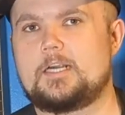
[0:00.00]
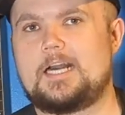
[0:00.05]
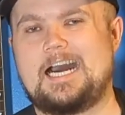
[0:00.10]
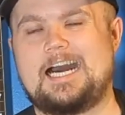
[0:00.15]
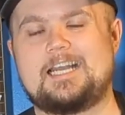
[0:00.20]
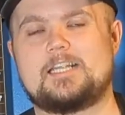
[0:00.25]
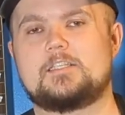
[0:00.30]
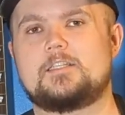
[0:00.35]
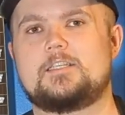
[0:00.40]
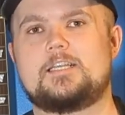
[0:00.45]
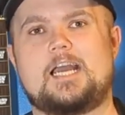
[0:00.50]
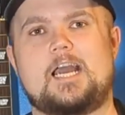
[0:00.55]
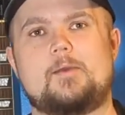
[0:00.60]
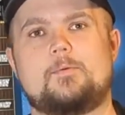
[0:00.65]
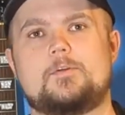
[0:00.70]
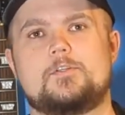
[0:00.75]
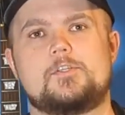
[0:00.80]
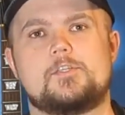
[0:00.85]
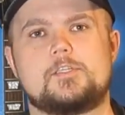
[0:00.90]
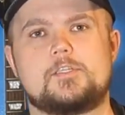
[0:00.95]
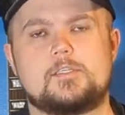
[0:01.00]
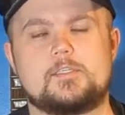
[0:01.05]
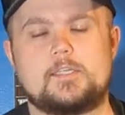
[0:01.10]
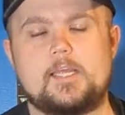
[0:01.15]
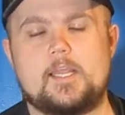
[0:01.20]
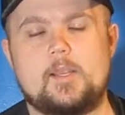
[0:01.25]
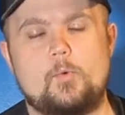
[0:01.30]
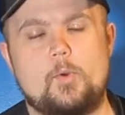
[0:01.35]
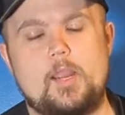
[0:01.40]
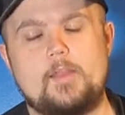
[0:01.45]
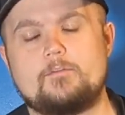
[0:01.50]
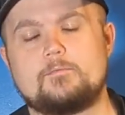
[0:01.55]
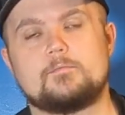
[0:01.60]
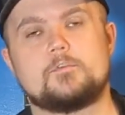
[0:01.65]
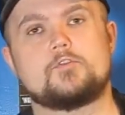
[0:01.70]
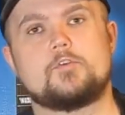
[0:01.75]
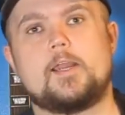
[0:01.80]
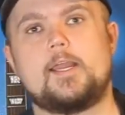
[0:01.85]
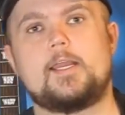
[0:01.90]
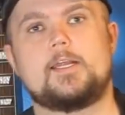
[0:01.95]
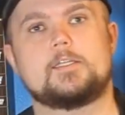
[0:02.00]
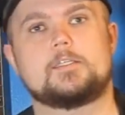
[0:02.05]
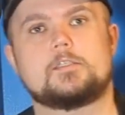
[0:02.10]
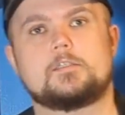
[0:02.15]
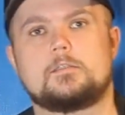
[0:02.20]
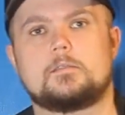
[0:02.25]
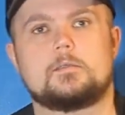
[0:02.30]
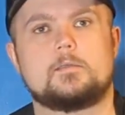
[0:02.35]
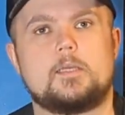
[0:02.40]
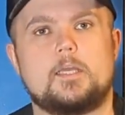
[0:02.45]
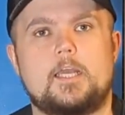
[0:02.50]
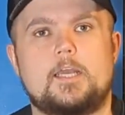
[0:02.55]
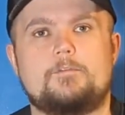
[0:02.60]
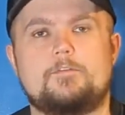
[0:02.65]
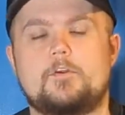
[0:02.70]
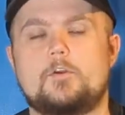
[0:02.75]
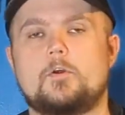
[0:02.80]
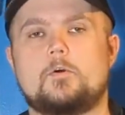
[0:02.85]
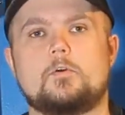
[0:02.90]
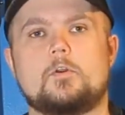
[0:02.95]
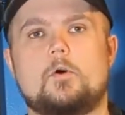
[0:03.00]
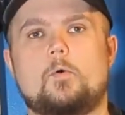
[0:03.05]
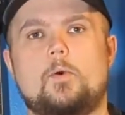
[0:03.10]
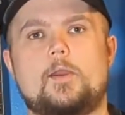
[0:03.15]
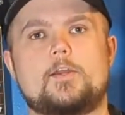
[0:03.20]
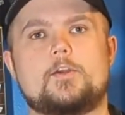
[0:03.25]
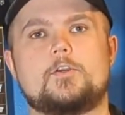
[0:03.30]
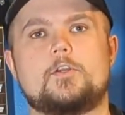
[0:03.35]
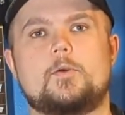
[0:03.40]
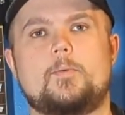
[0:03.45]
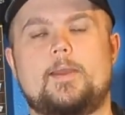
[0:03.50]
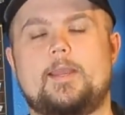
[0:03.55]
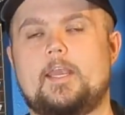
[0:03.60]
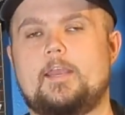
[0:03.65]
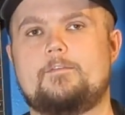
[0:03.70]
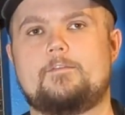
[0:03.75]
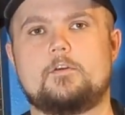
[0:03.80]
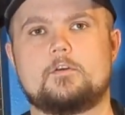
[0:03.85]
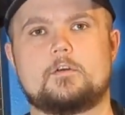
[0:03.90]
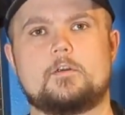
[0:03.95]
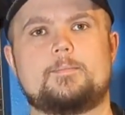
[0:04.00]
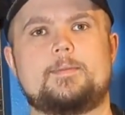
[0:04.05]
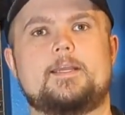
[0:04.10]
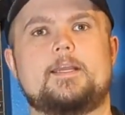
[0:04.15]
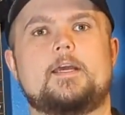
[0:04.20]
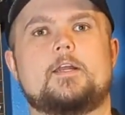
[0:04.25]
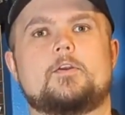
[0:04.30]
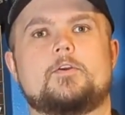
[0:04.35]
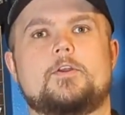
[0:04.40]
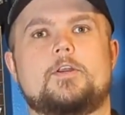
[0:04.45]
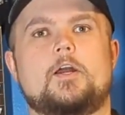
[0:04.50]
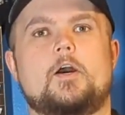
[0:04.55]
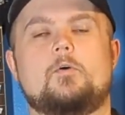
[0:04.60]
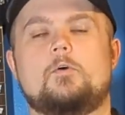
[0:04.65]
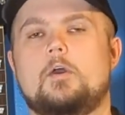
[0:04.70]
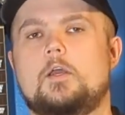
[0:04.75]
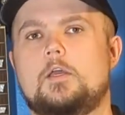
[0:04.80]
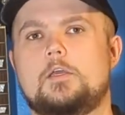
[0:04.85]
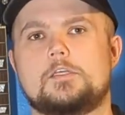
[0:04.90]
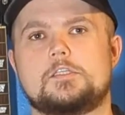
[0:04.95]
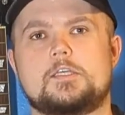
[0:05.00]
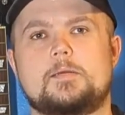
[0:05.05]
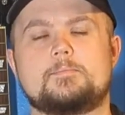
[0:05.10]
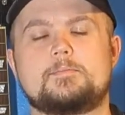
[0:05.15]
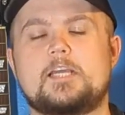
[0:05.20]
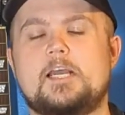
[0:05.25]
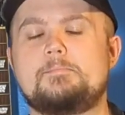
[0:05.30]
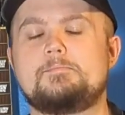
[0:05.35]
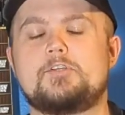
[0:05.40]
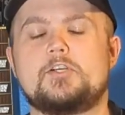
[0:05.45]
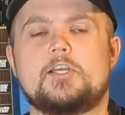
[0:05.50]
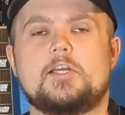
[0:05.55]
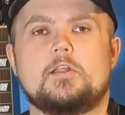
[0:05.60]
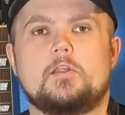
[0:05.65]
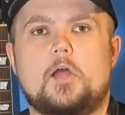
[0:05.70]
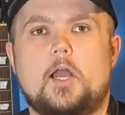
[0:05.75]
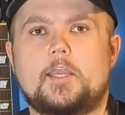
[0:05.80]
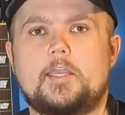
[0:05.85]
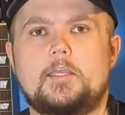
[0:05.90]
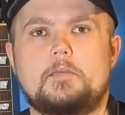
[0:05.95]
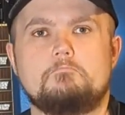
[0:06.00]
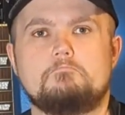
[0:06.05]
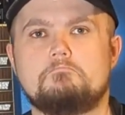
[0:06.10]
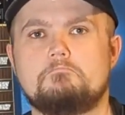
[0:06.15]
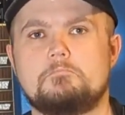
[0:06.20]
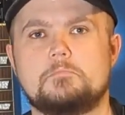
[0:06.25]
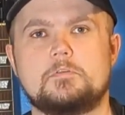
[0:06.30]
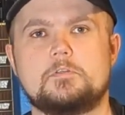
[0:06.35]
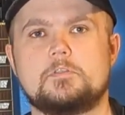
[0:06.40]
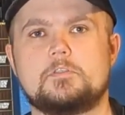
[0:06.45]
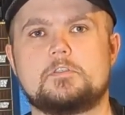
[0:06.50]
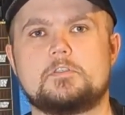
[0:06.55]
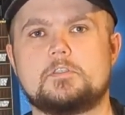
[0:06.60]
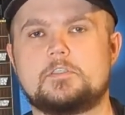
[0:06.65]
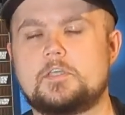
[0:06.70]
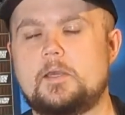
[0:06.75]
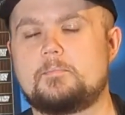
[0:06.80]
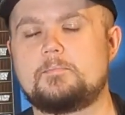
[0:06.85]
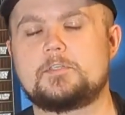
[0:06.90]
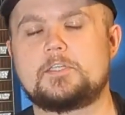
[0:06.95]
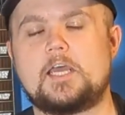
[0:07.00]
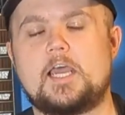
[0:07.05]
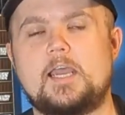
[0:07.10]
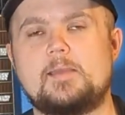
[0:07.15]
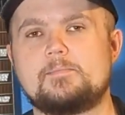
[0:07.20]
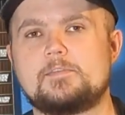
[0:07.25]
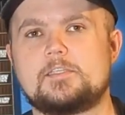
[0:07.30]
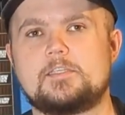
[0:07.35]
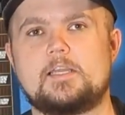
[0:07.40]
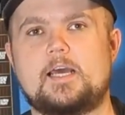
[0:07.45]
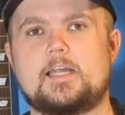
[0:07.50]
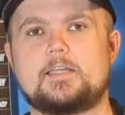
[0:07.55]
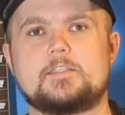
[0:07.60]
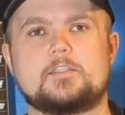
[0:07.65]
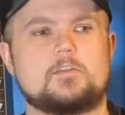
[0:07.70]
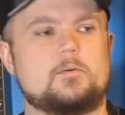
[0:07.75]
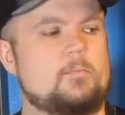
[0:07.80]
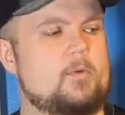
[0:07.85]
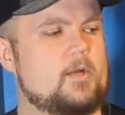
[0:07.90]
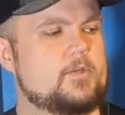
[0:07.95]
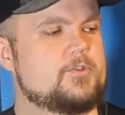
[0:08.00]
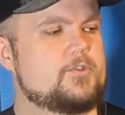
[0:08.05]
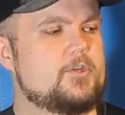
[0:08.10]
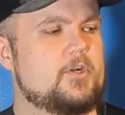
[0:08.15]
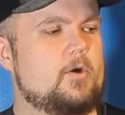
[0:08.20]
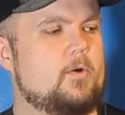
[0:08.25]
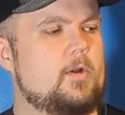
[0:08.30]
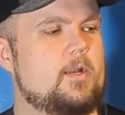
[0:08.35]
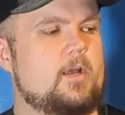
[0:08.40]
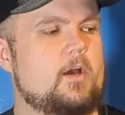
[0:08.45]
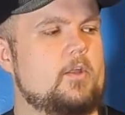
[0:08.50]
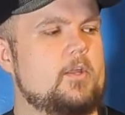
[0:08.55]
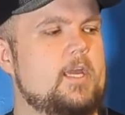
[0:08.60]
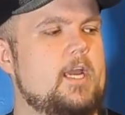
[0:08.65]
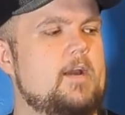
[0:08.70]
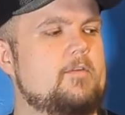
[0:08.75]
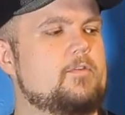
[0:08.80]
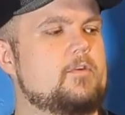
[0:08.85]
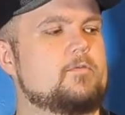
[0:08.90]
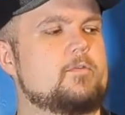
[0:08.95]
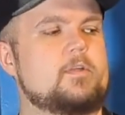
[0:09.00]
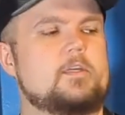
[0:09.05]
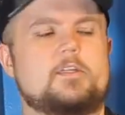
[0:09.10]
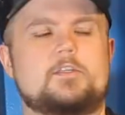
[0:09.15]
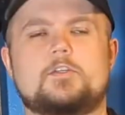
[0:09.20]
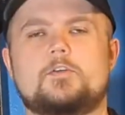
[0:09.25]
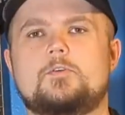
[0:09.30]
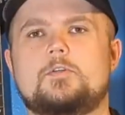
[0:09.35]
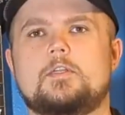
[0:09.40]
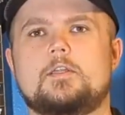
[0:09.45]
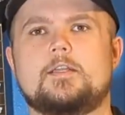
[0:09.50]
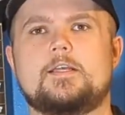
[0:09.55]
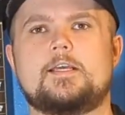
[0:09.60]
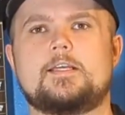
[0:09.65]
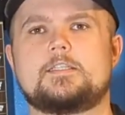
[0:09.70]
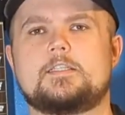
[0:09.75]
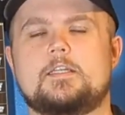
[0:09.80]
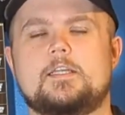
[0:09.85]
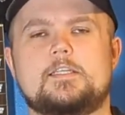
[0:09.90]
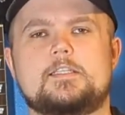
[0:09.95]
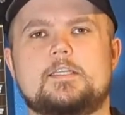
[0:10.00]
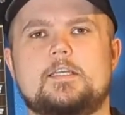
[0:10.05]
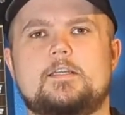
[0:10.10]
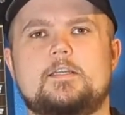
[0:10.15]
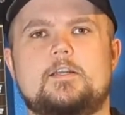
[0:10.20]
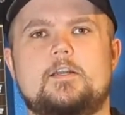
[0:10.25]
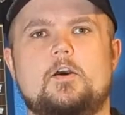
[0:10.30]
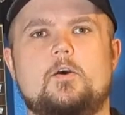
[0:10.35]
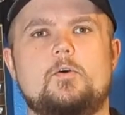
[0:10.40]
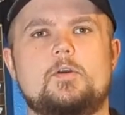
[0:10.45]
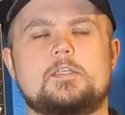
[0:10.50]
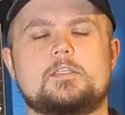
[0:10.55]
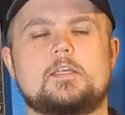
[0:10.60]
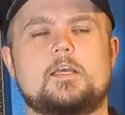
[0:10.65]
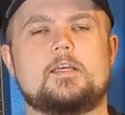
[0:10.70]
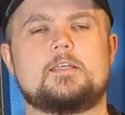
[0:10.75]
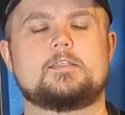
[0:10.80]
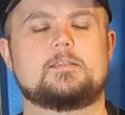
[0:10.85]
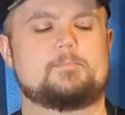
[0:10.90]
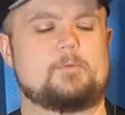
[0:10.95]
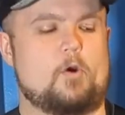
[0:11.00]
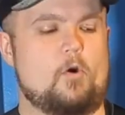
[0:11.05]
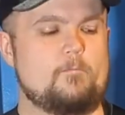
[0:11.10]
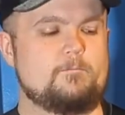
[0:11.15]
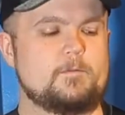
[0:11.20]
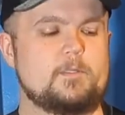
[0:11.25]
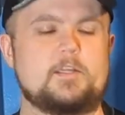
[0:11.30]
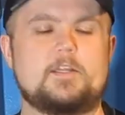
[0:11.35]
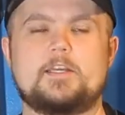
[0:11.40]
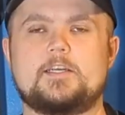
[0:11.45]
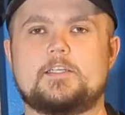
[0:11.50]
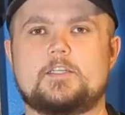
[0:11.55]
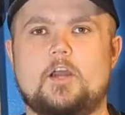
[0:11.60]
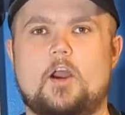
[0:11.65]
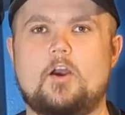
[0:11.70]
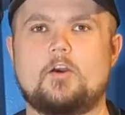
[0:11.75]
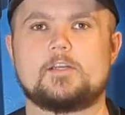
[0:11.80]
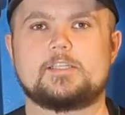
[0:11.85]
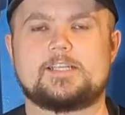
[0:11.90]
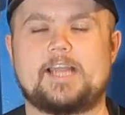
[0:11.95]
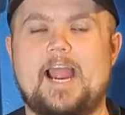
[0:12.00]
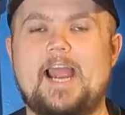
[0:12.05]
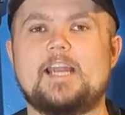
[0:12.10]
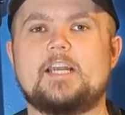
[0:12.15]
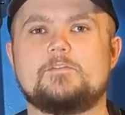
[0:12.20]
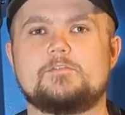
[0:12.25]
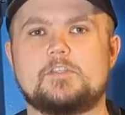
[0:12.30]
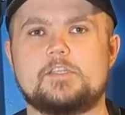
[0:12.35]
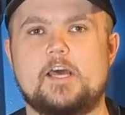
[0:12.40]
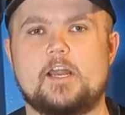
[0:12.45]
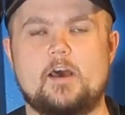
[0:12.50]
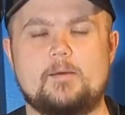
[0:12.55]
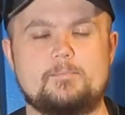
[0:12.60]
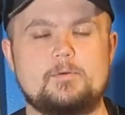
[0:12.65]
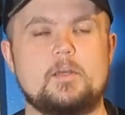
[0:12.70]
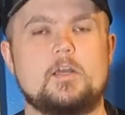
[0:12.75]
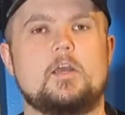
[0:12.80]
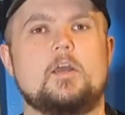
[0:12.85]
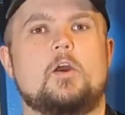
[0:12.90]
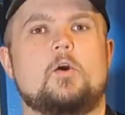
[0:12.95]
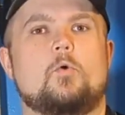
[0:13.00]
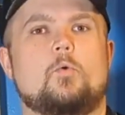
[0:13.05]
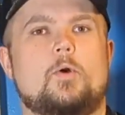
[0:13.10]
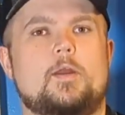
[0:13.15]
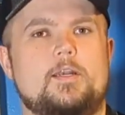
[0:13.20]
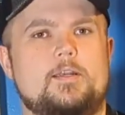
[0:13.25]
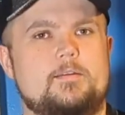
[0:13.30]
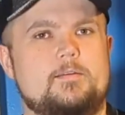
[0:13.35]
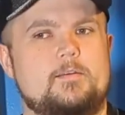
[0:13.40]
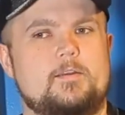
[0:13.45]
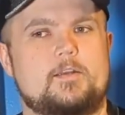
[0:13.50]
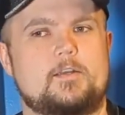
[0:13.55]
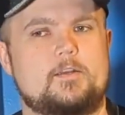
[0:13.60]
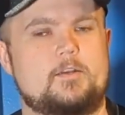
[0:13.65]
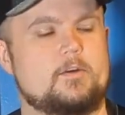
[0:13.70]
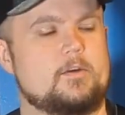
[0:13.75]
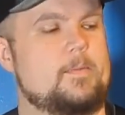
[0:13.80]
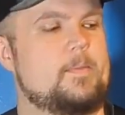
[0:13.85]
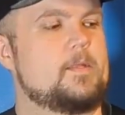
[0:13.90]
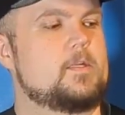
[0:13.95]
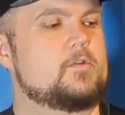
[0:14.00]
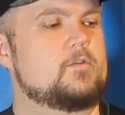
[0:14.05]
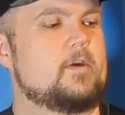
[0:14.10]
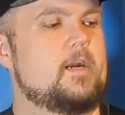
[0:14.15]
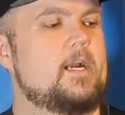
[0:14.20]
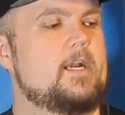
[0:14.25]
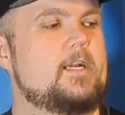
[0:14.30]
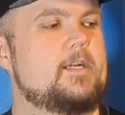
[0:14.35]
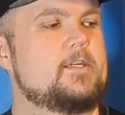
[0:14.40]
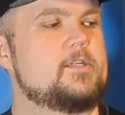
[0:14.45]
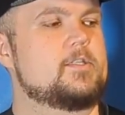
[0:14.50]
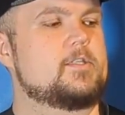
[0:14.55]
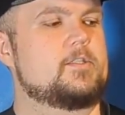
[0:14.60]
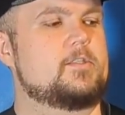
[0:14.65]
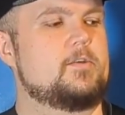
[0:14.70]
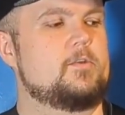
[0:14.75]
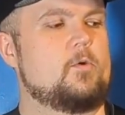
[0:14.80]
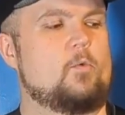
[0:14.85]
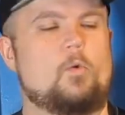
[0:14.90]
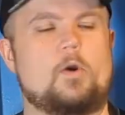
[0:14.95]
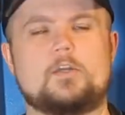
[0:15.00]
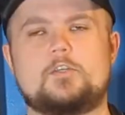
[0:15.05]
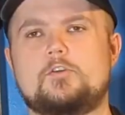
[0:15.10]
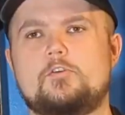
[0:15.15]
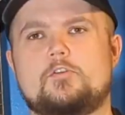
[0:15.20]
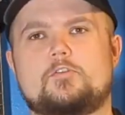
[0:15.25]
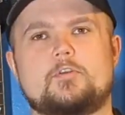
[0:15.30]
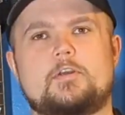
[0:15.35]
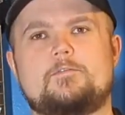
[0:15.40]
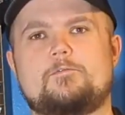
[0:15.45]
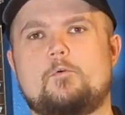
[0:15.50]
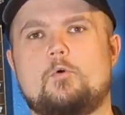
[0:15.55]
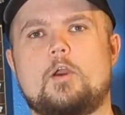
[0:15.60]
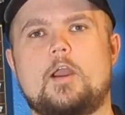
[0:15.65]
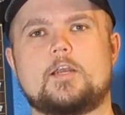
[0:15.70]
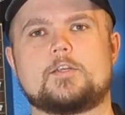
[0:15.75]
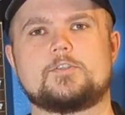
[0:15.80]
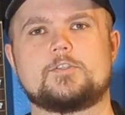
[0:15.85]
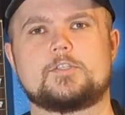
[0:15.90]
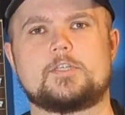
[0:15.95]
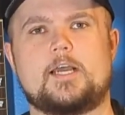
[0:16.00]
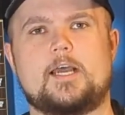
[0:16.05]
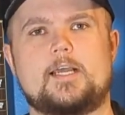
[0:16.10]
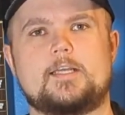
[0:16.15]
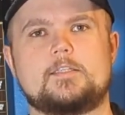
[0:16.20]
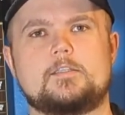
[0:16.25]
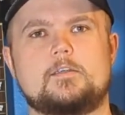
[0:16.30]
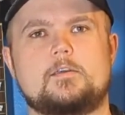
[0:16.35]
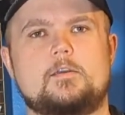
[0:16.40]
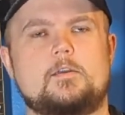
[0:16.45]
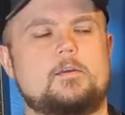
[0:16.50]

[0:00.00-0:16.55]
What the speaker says: Honestly, I would just stay away from trades if you don't know what you're doing, if you're a beginner, Sometimes you get lucky, sometimes not so much, and all you have to really do is listen, is hopefully the guitar is kind of set up when you're in the trade, and you just do the 1, 2, 3, 4 exercise.